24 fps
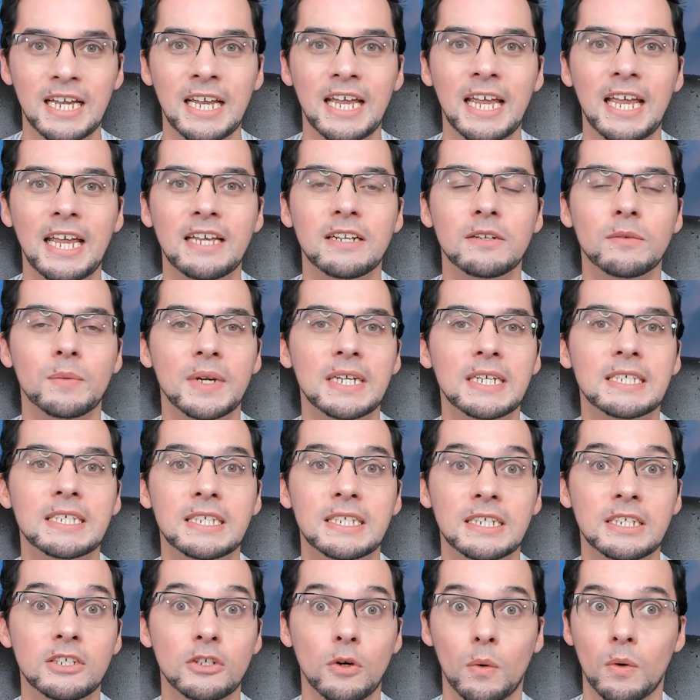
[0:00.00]
in
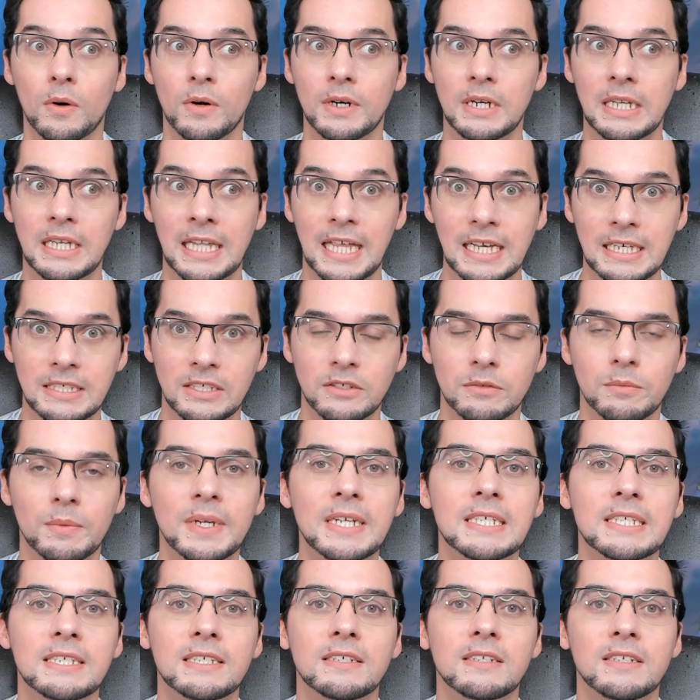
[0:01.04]
recent or less
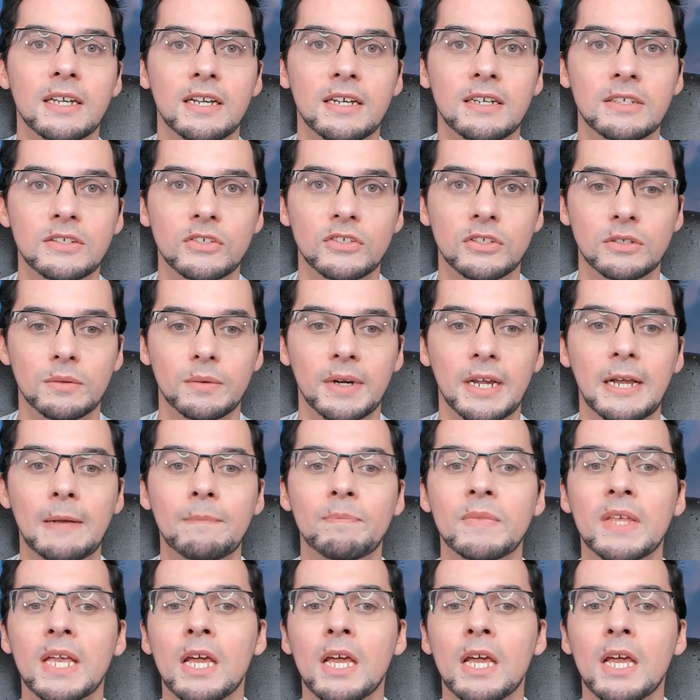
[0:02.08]
recent history.